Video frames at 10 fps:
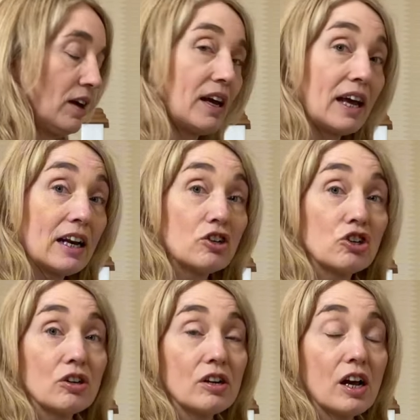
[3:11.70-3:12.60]
Again, it
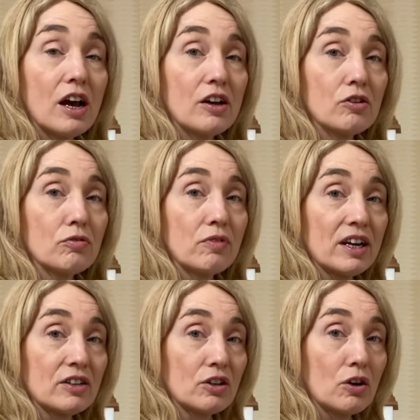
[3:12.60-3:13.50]
shouldn't hurt your
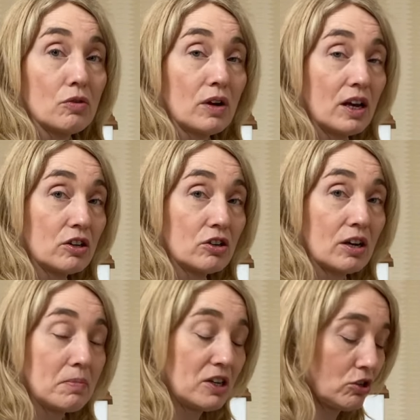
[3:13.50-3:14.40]
wrist, so it
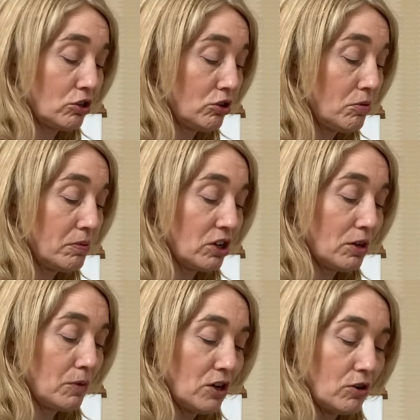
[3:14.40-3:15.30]
can be super gentle.
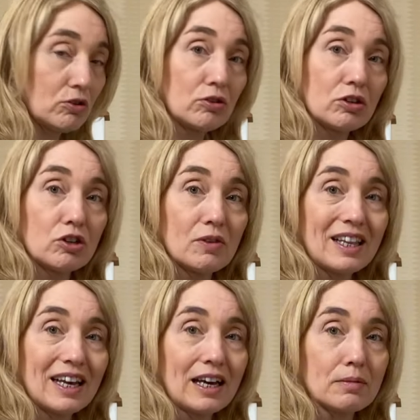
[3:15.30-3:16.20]
We're not sort of doing
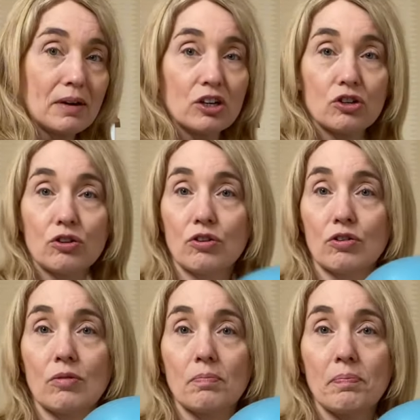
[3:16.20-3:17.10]
this. Make sure you're
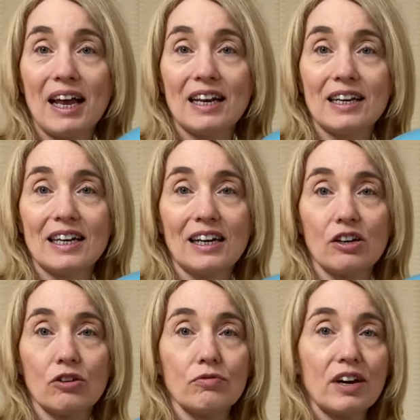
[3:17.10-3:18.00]
not bending at
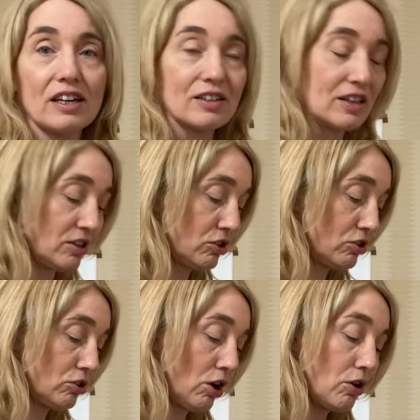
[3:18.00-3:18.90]
your wrists. It's
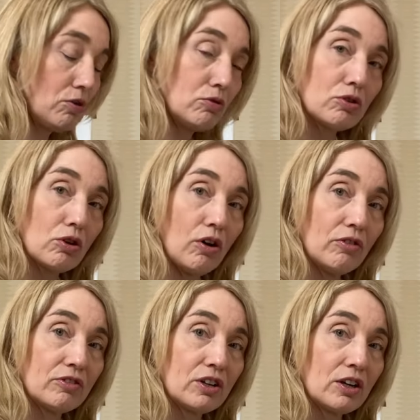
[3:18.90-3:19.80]
so
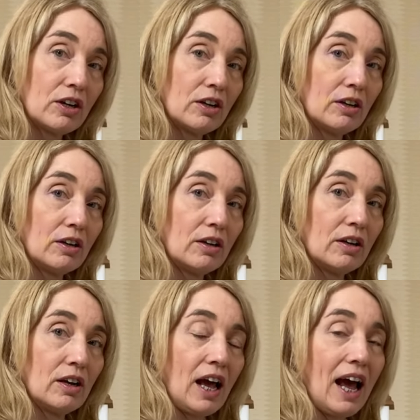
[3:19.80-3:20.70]
soft.
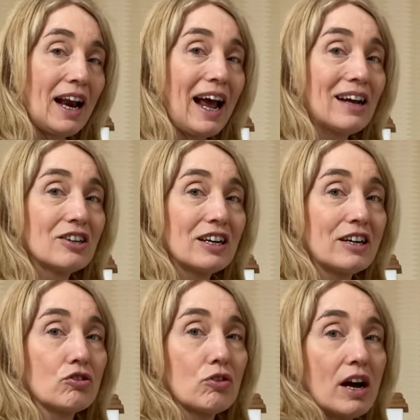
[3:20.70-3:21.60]
And actually
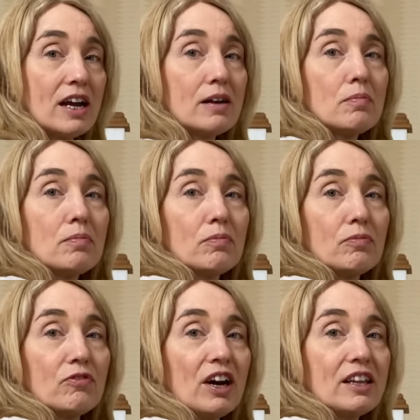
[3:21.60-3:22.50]
try and
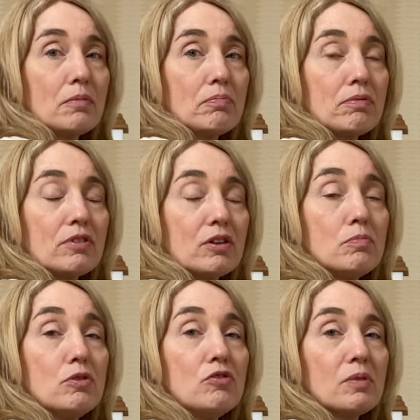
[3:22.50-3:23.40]
find the
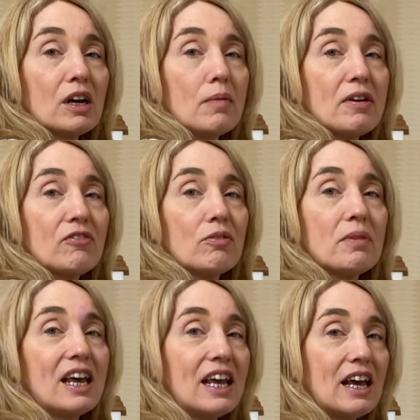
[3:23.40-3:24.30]
movement coming from
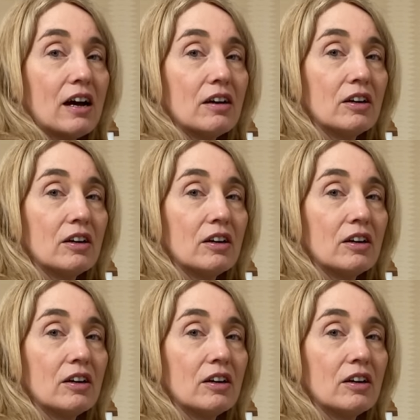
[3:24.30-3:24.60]
here.